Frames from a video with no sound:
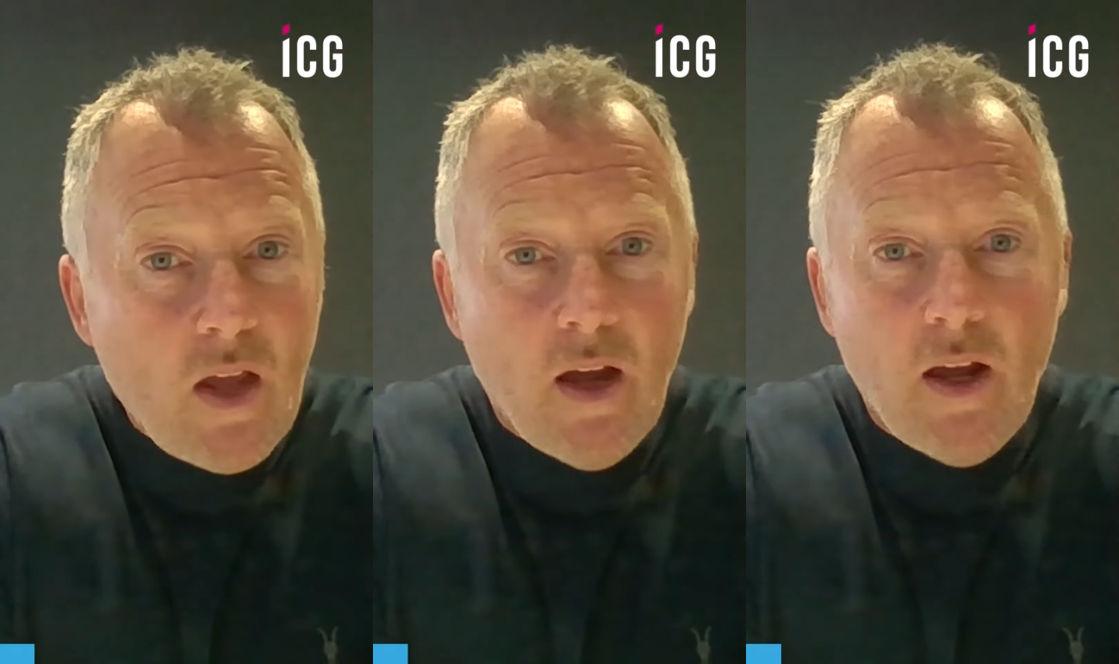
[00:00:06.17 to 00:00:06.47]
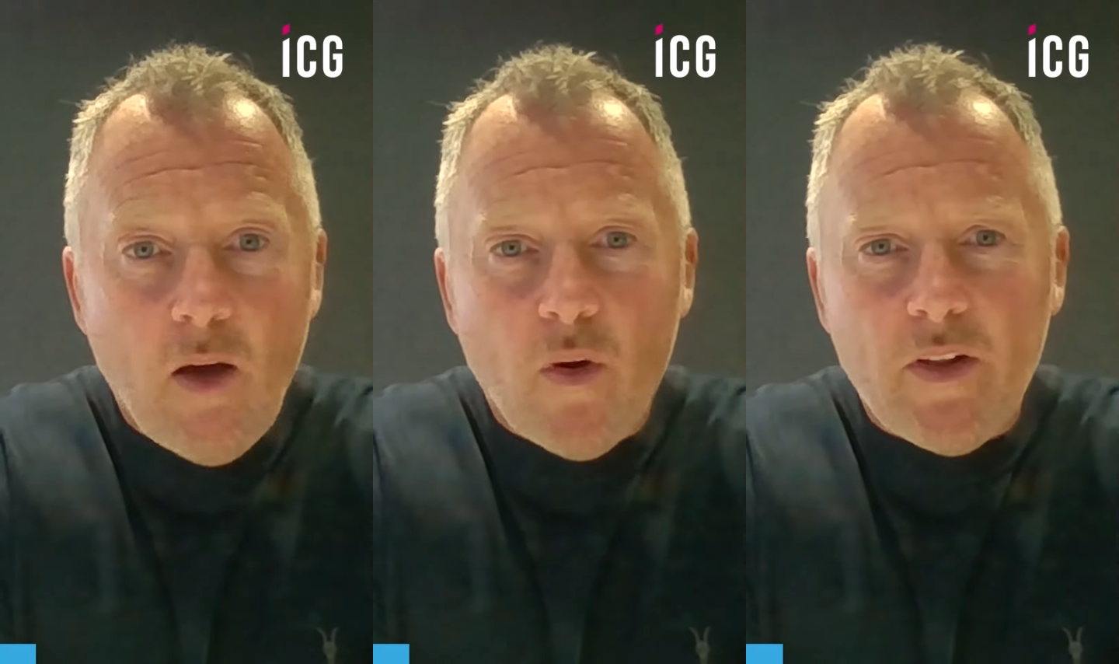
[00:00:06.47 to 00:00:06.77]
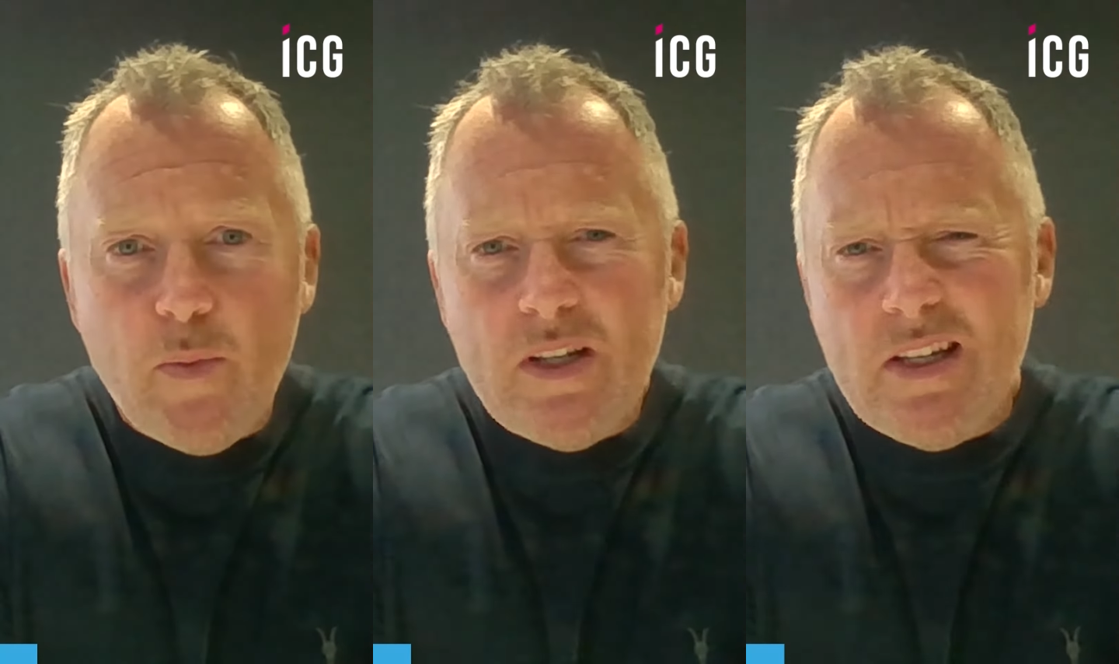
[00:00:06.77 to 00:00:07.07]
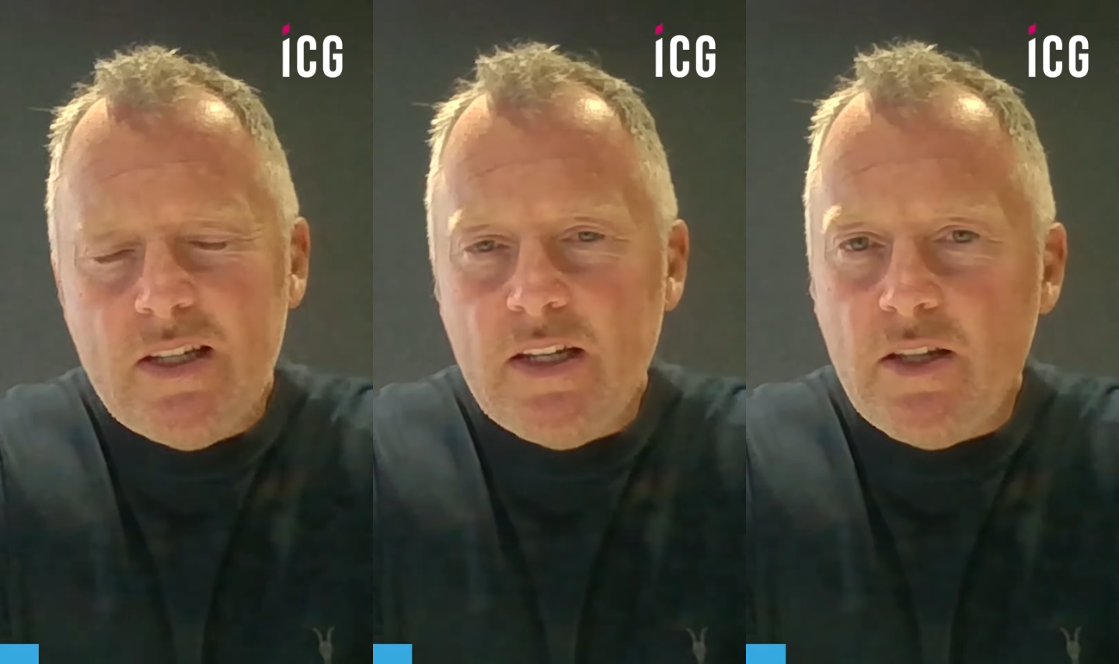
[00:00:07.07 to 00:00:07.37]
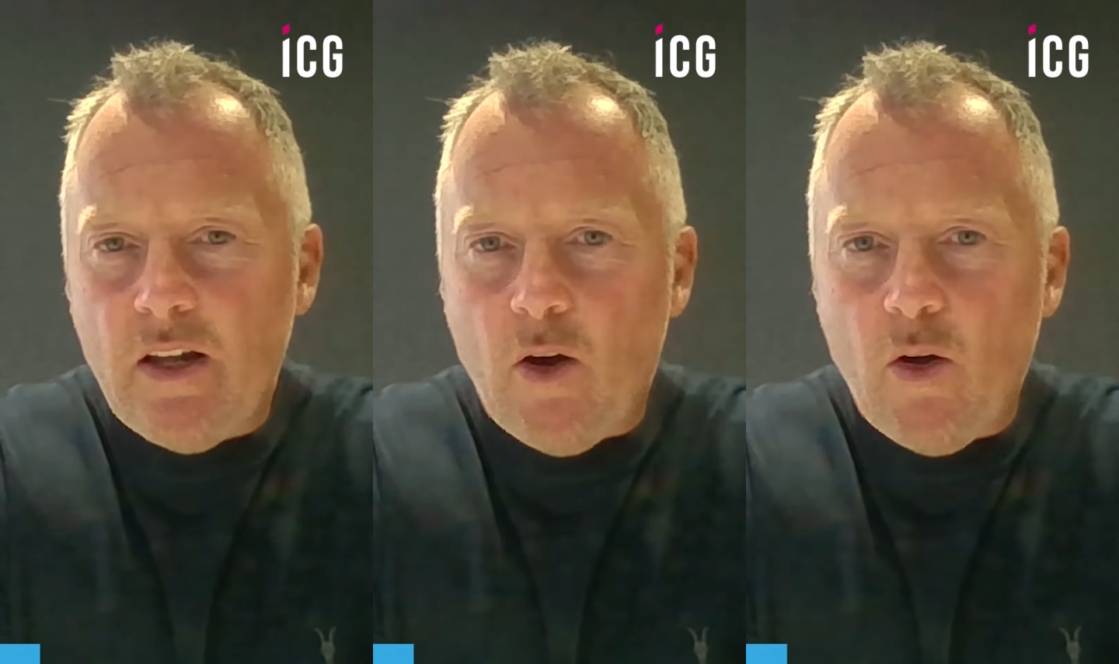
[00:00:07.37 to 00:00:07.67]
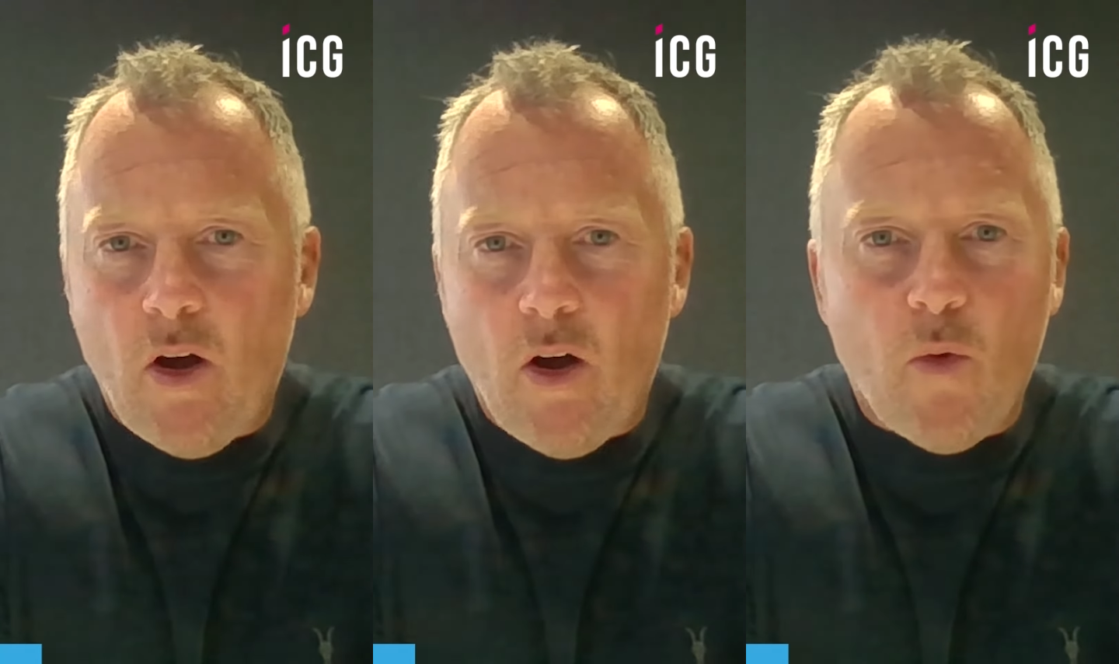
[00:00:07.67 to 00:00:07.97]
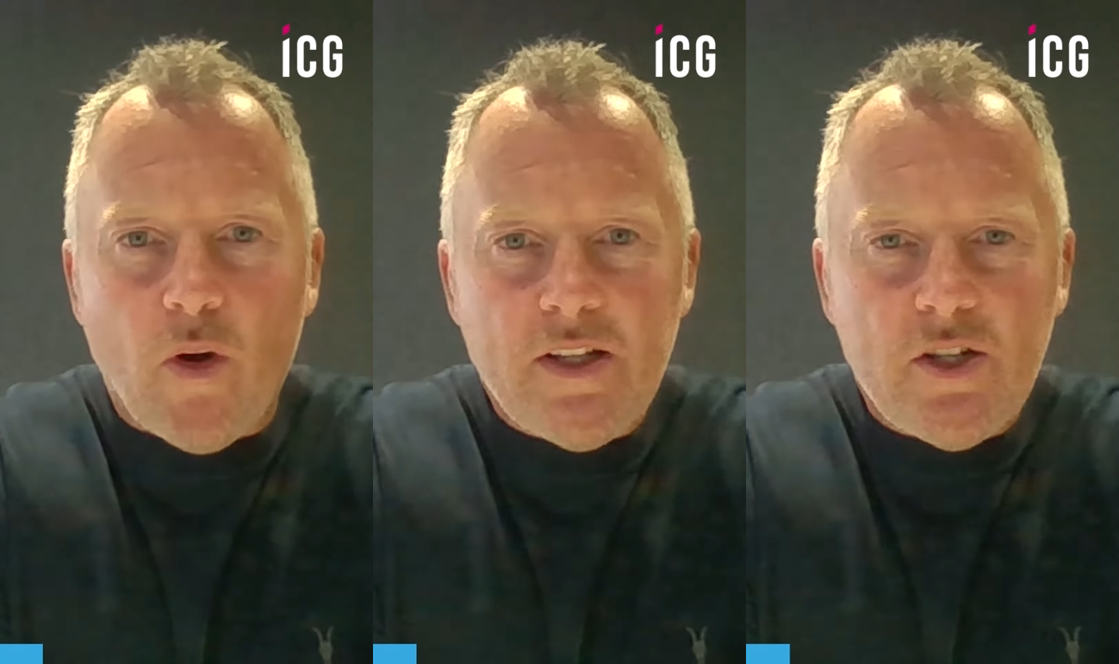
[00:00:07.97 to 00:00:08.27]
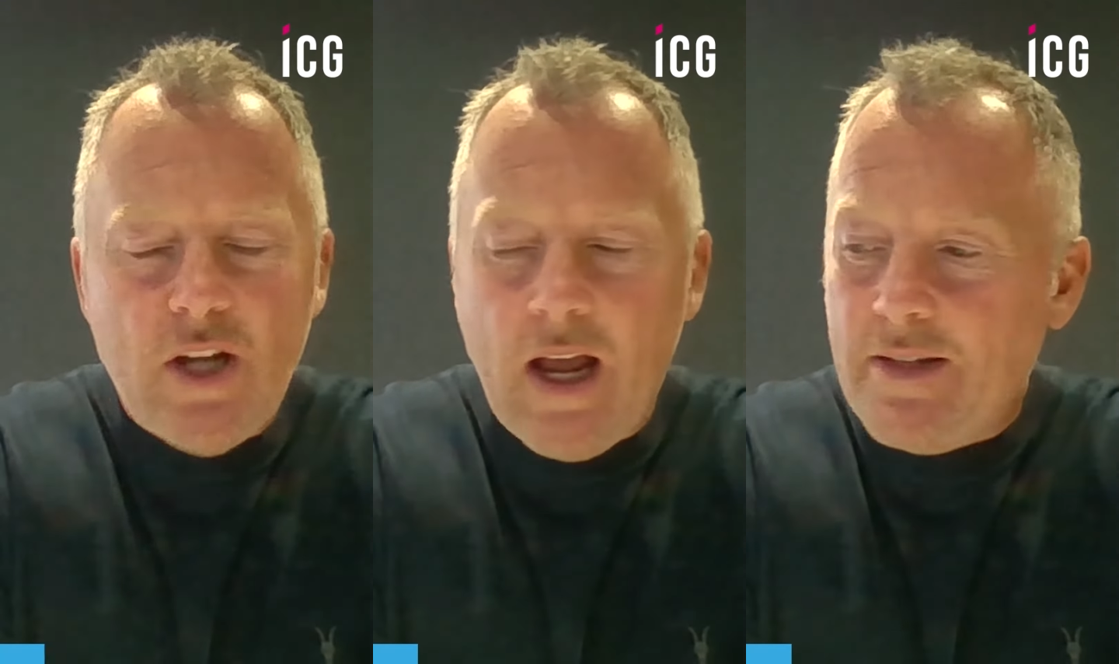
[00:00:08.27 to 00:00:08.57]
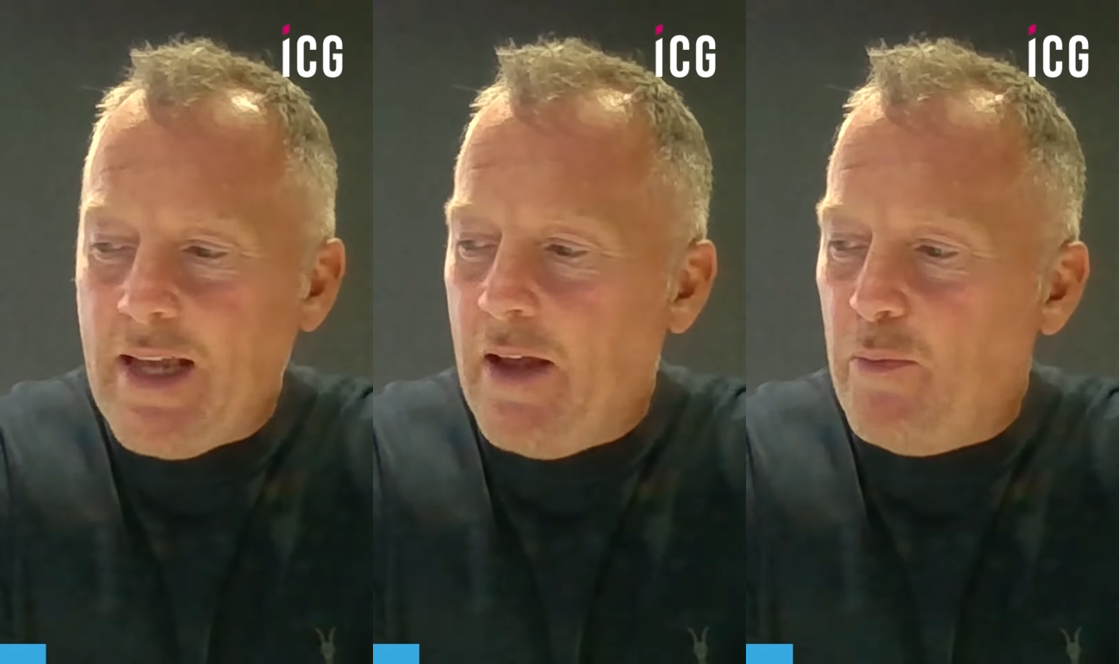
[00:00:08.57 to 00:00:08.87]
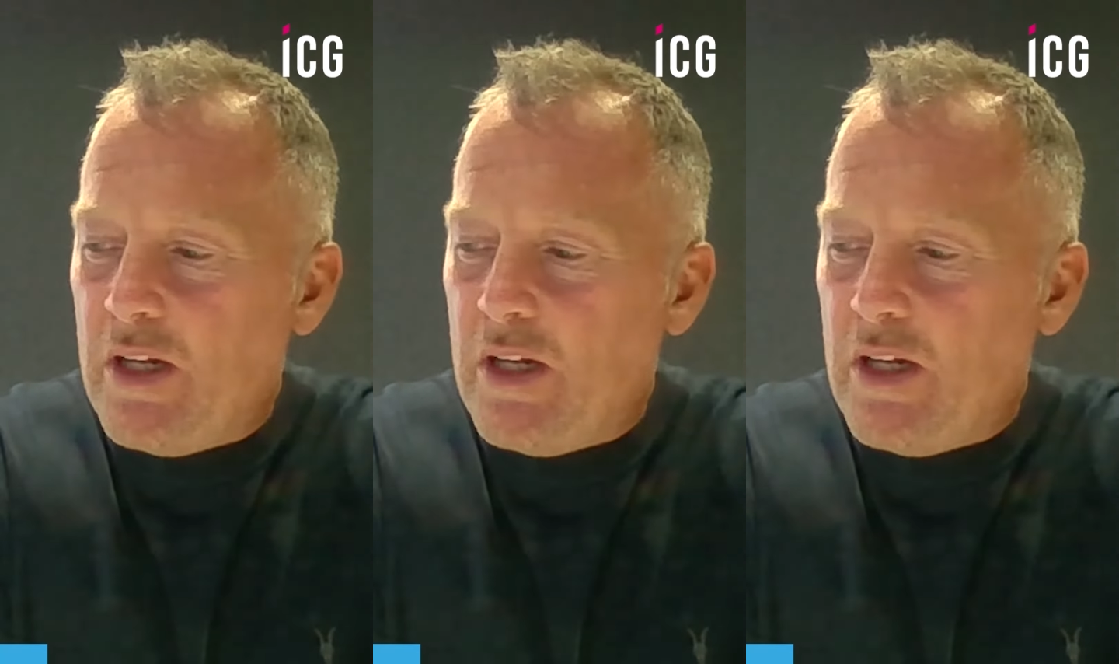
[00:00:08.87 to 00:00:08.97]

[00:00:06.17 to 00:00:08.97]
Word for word: And one of the businesses that I wanted to shout out,